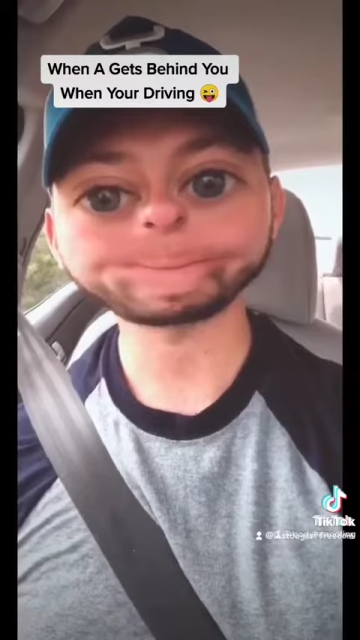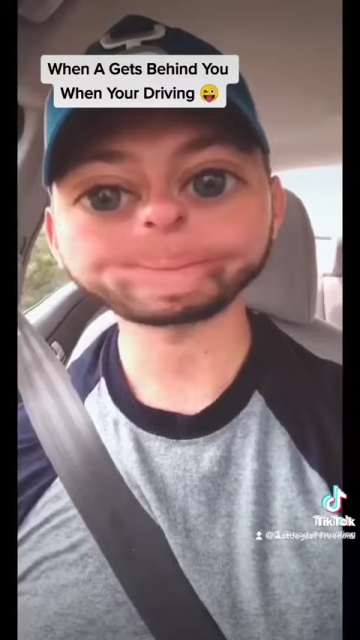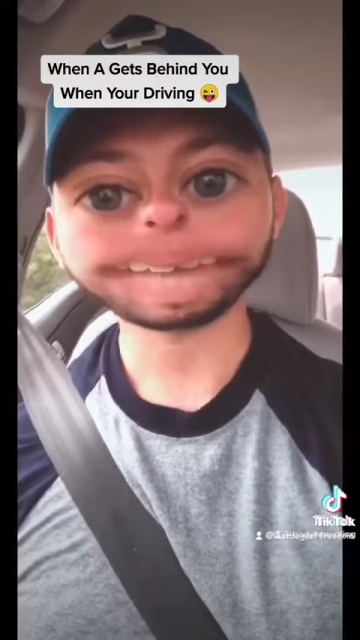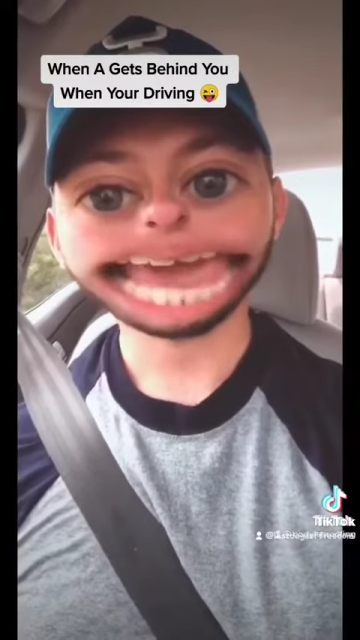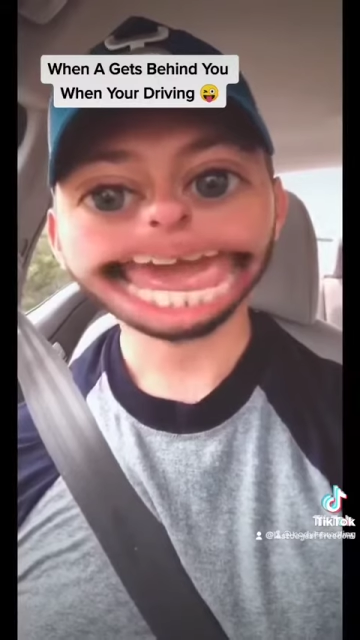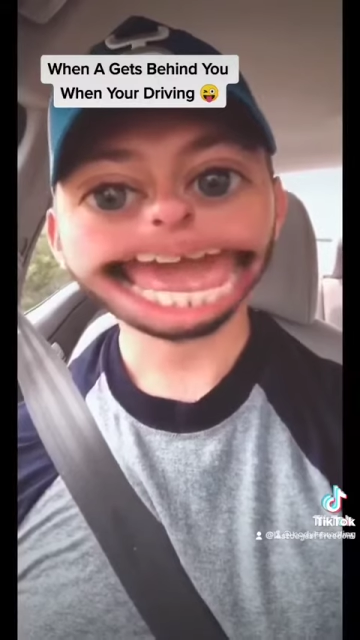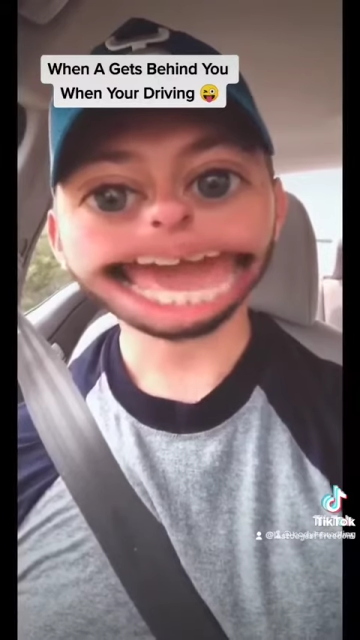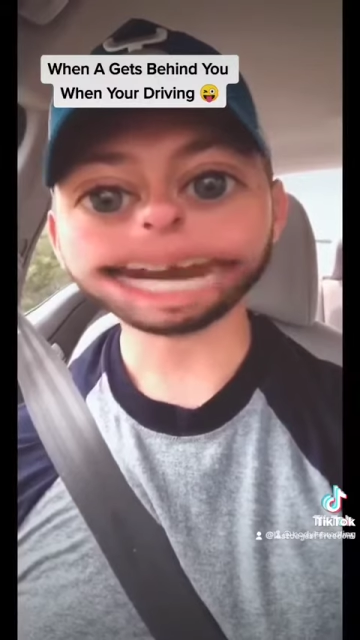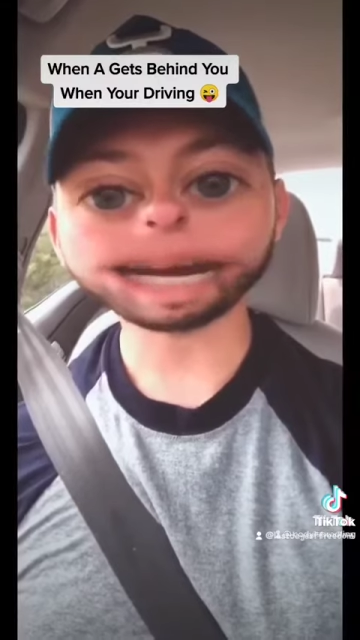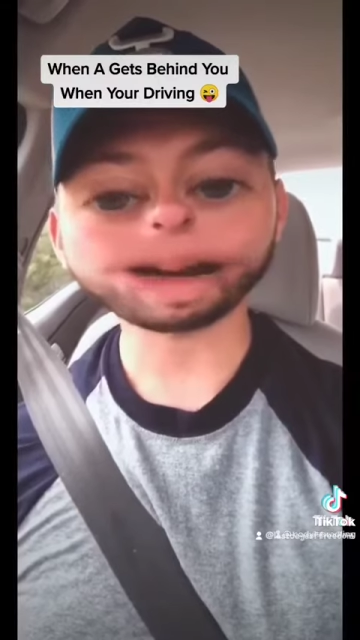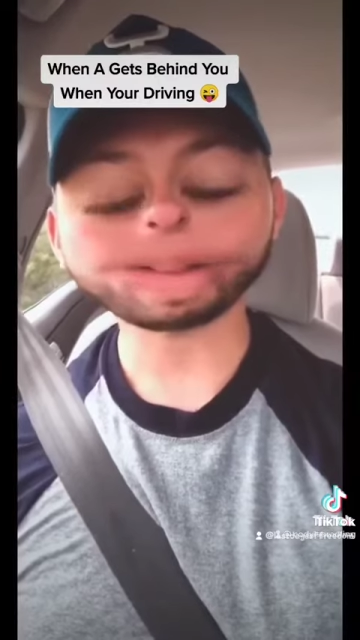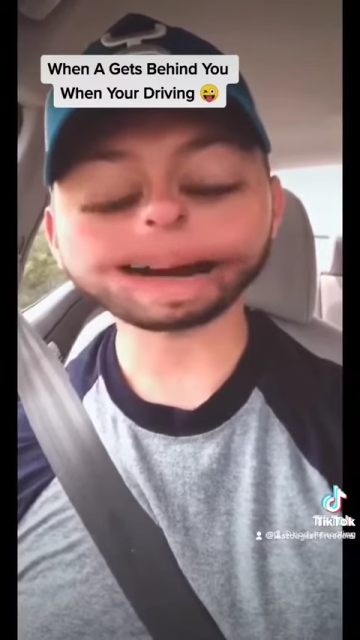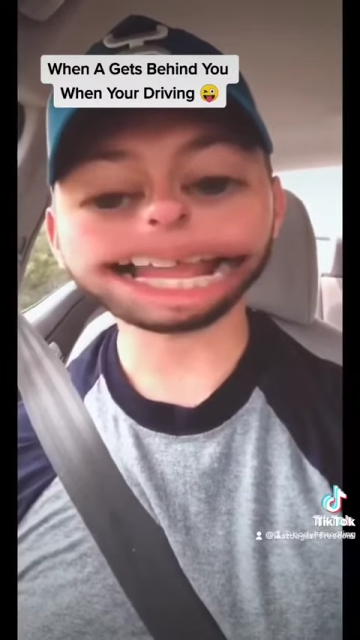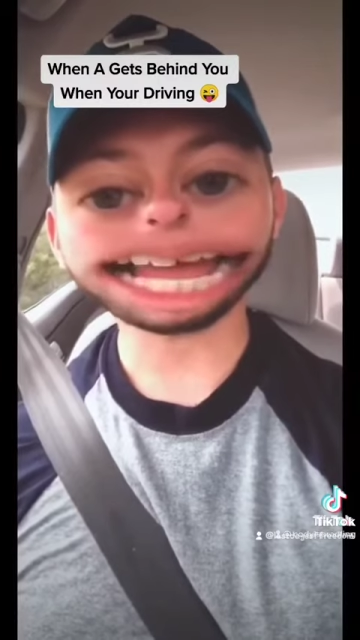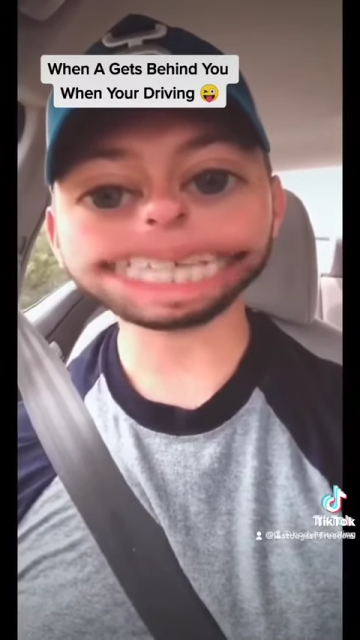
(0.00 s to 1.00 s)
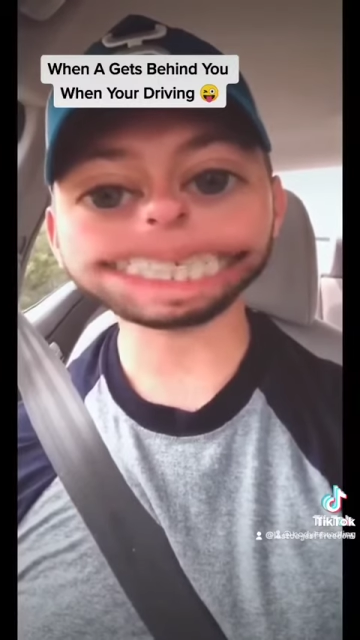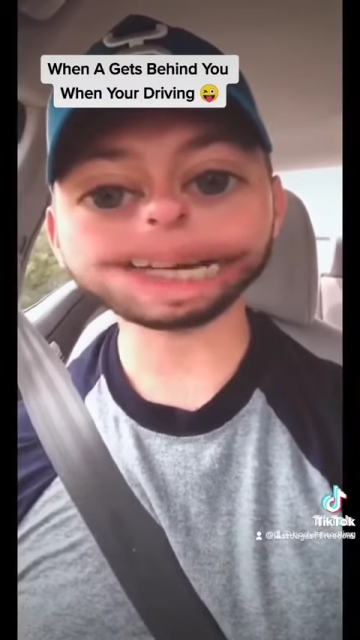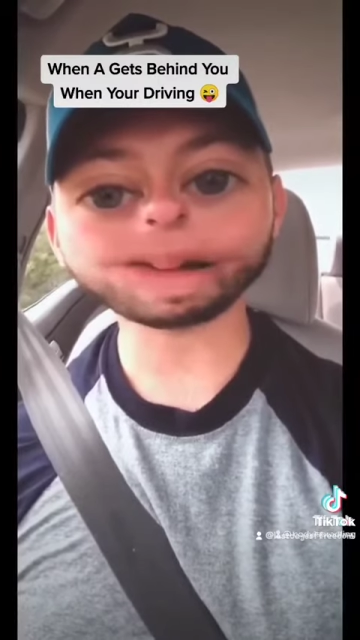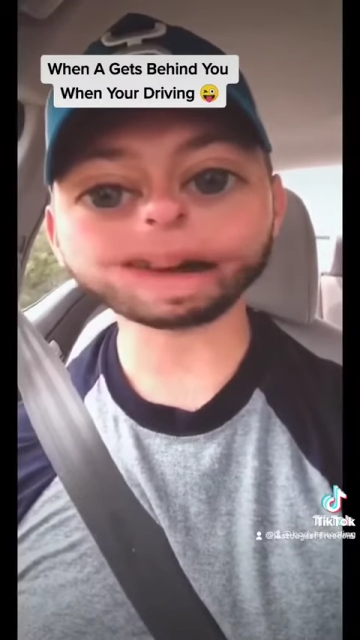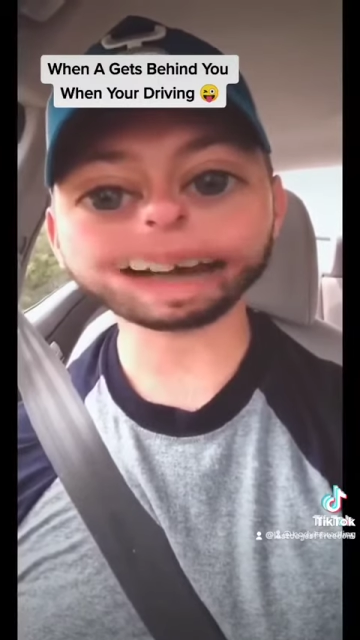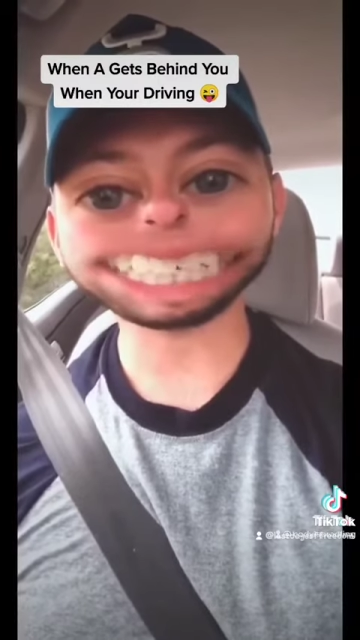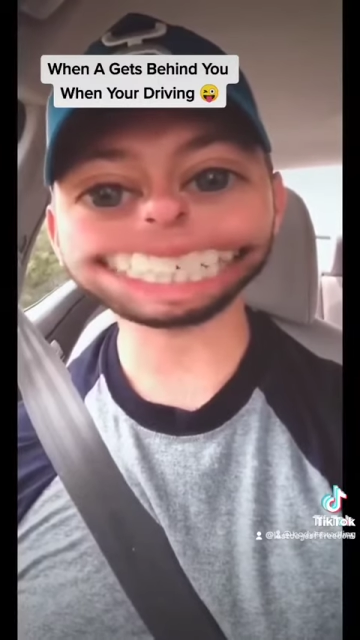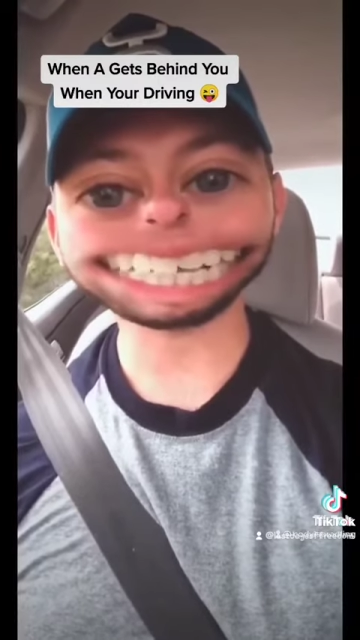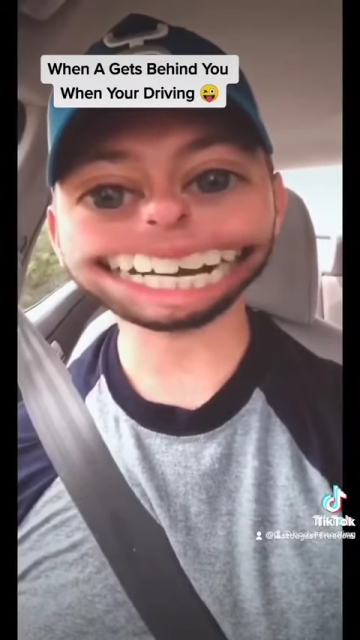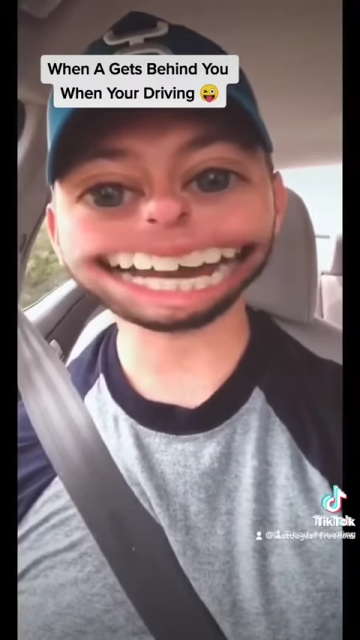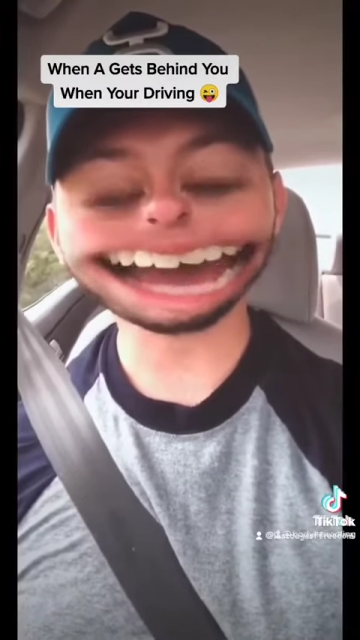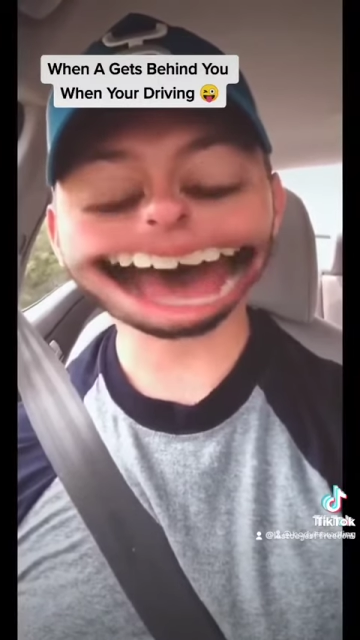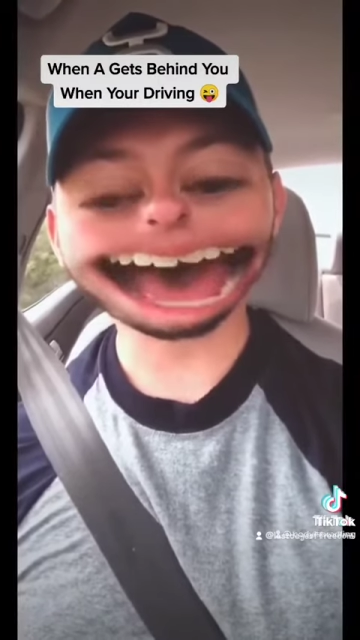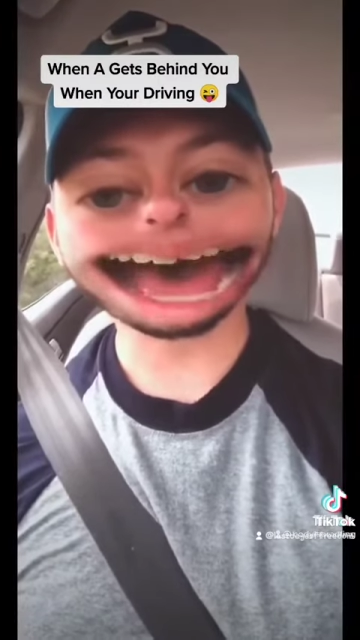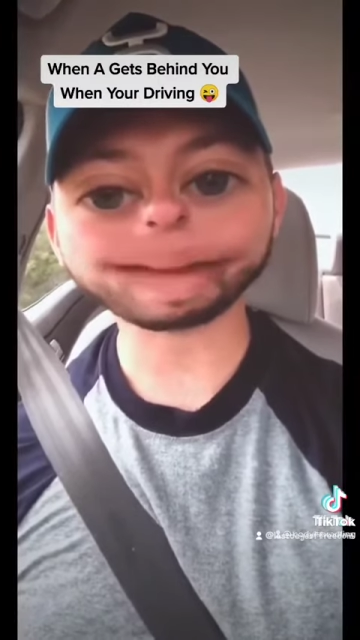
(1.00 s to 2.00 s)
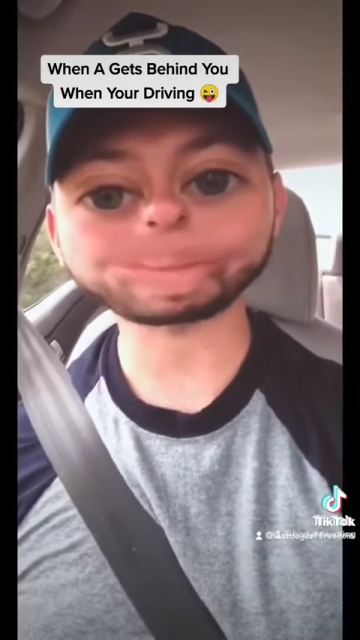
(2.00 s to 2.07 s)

And you realize it wasn't a cop.